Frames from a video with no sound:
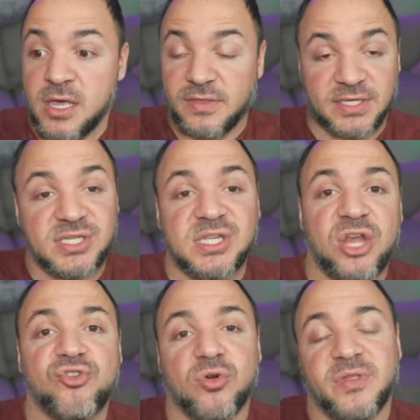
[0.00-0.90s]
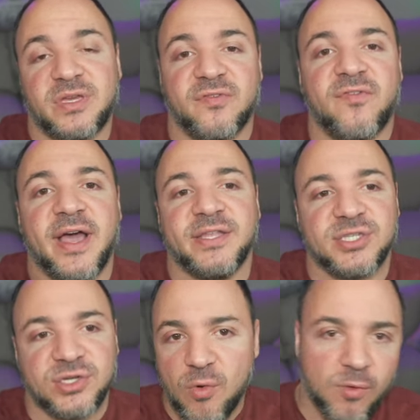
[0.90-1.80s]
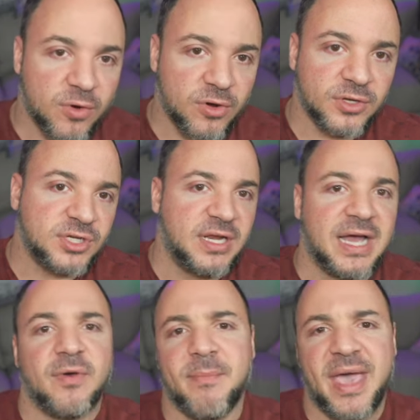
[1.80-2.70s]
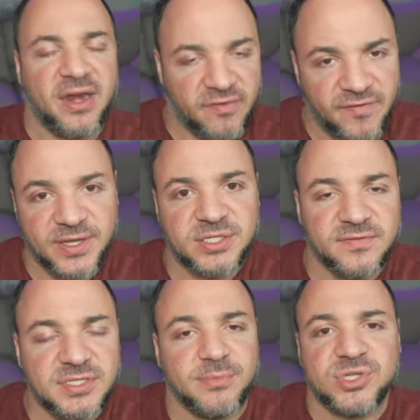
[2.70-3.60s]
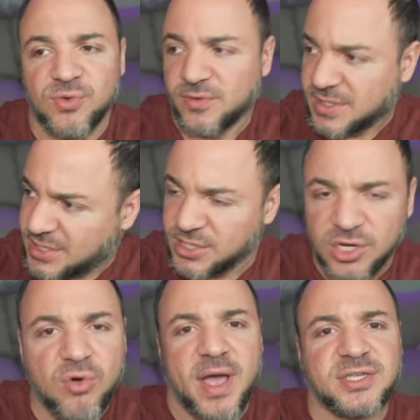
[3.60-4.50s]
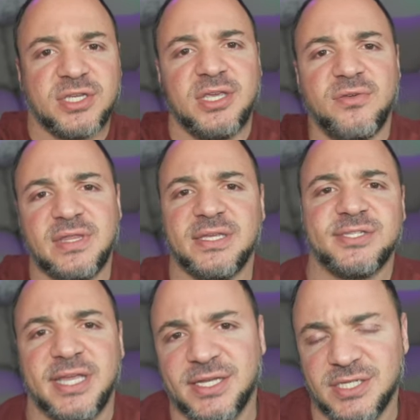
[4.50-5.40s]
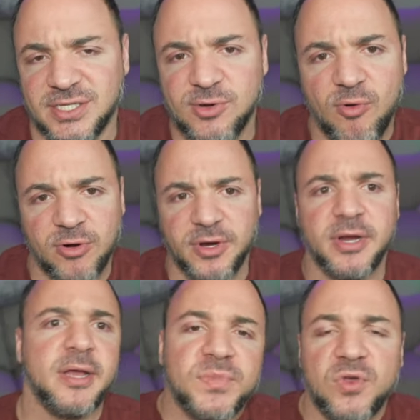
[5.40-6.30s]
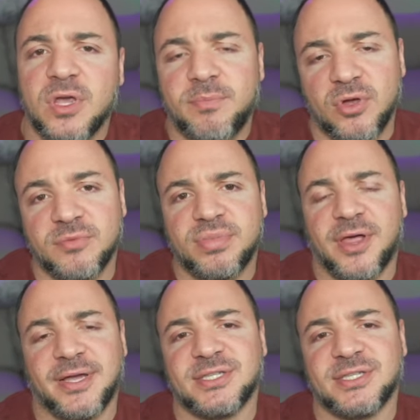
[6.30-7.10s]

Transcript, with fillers: that's central that defines an order. So you'd have a manifest of some sort that says, go execute these things in this order. You could build plugin